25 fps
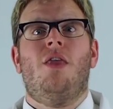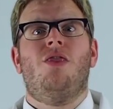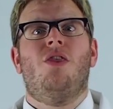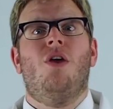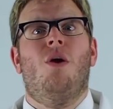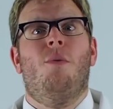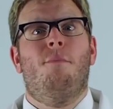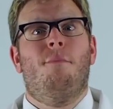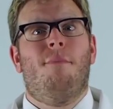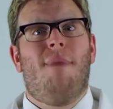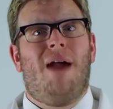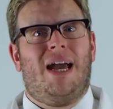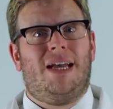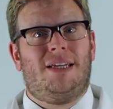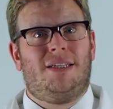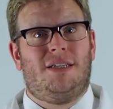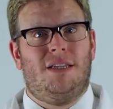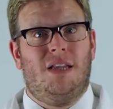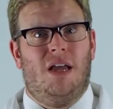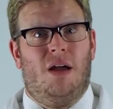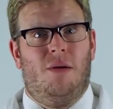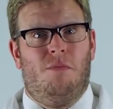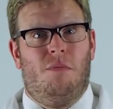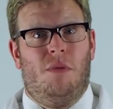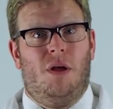The mass
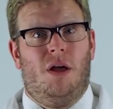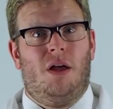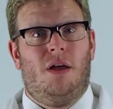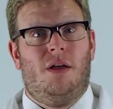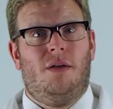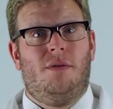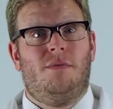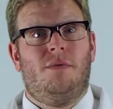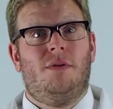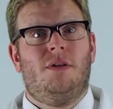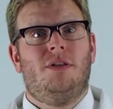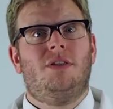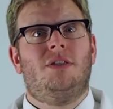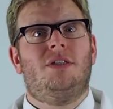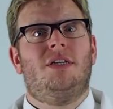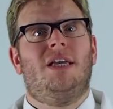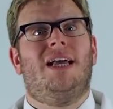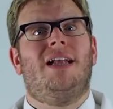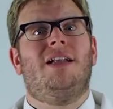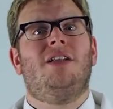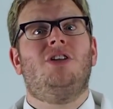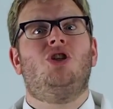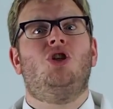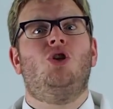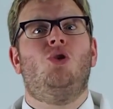number
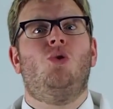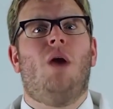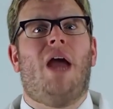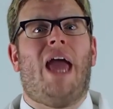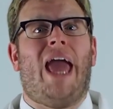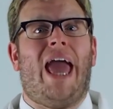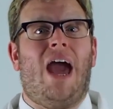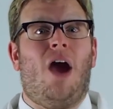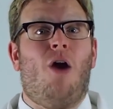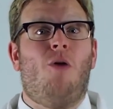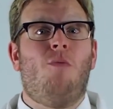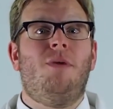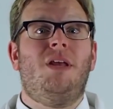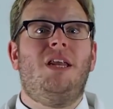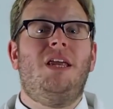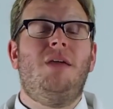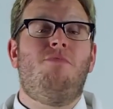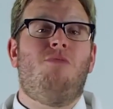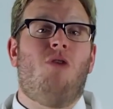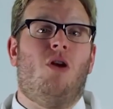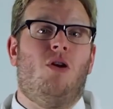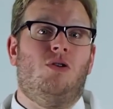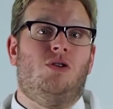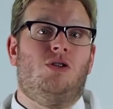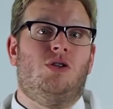tells you how many
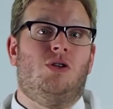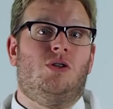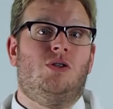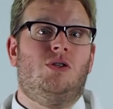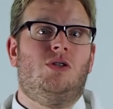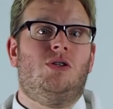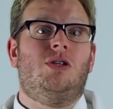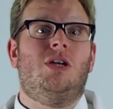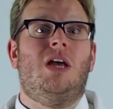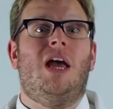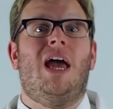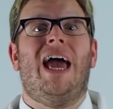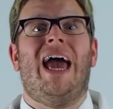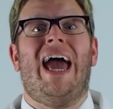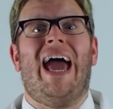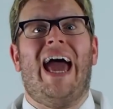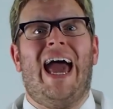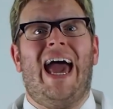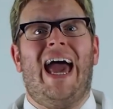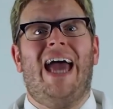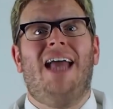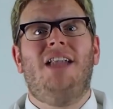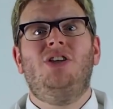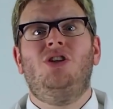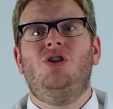protons
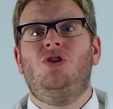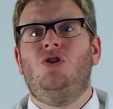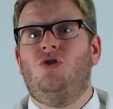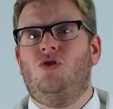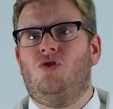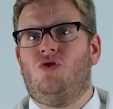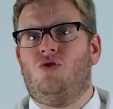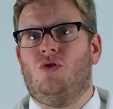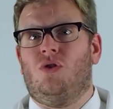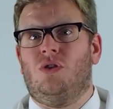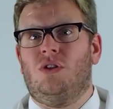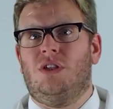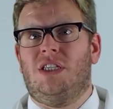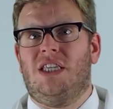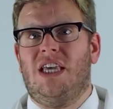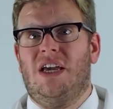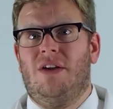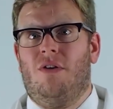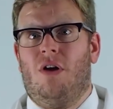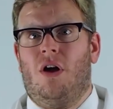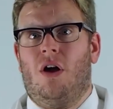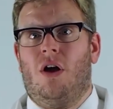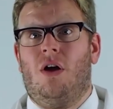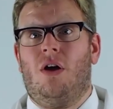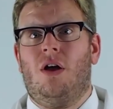and neutrons
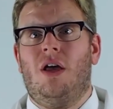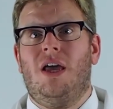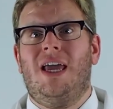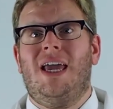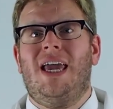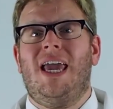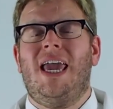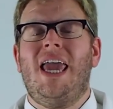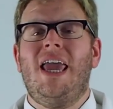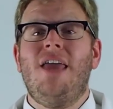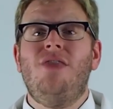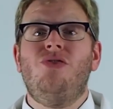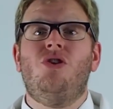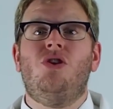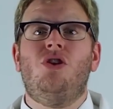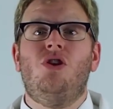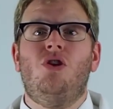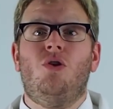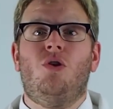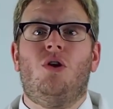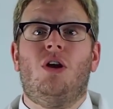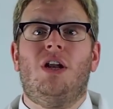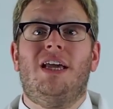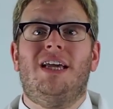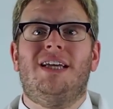there are in the
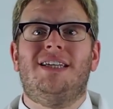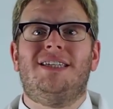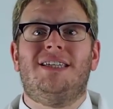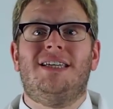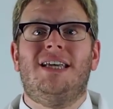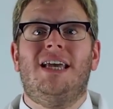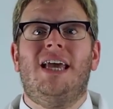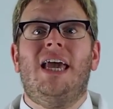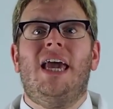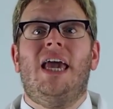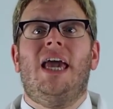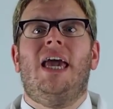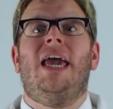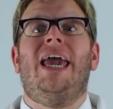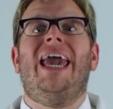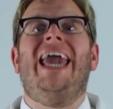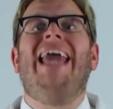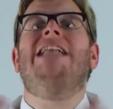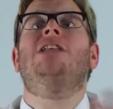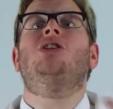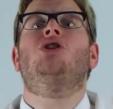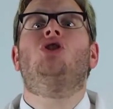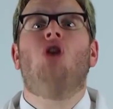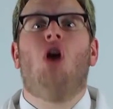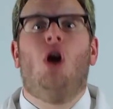nucleus
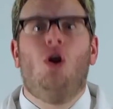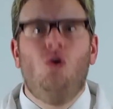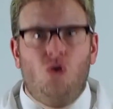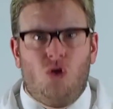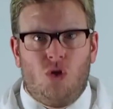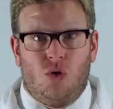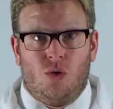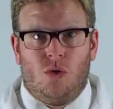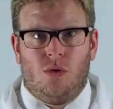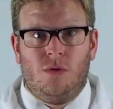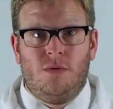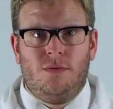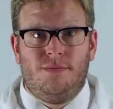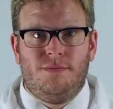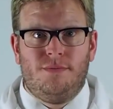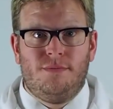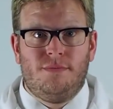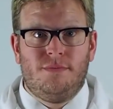in total.